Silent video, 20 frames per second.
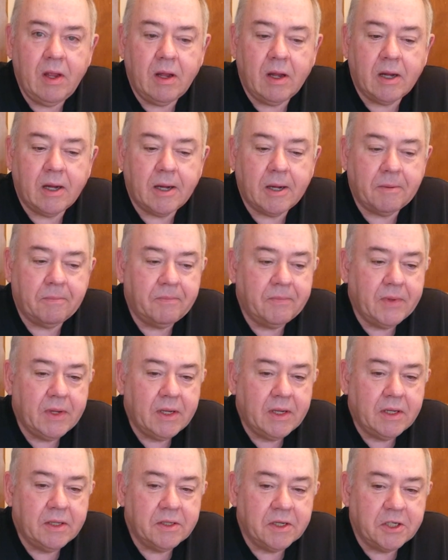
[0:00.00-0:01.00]

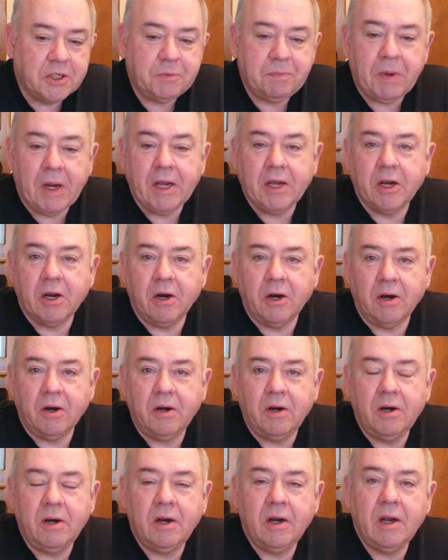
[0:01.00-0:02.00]
the
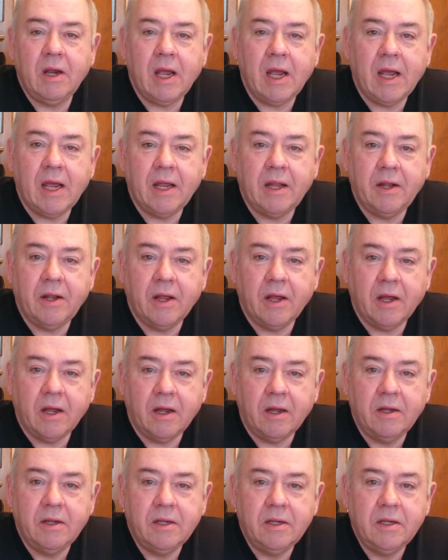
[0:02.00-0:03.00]
speaker and
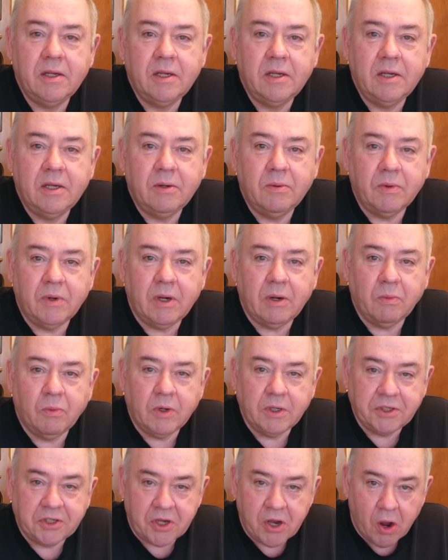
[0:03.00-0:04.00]
it
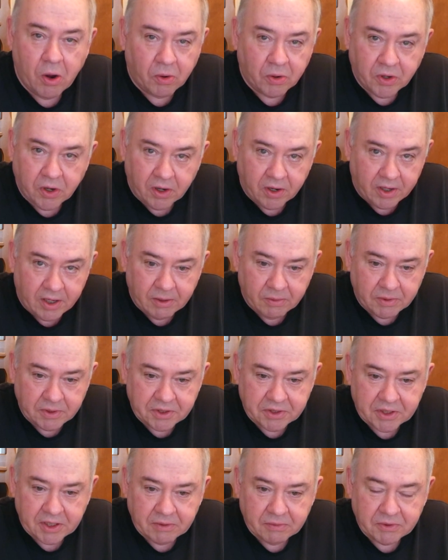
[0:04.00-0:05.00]
was no good. It
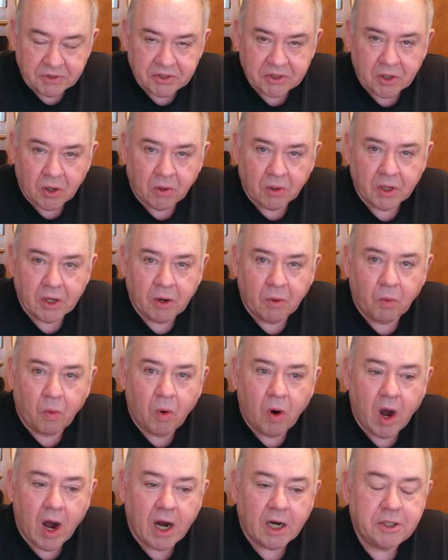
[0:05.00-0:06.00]
was totally a
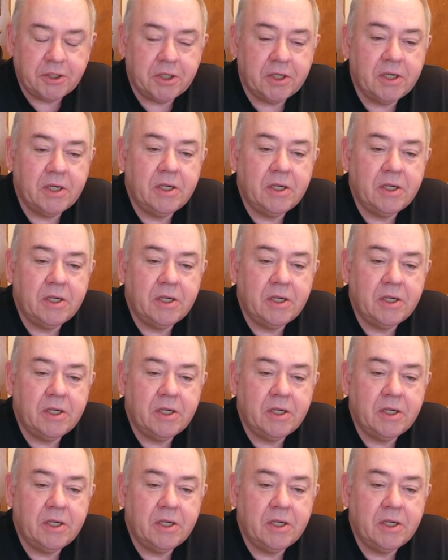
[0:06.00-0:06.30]
wash.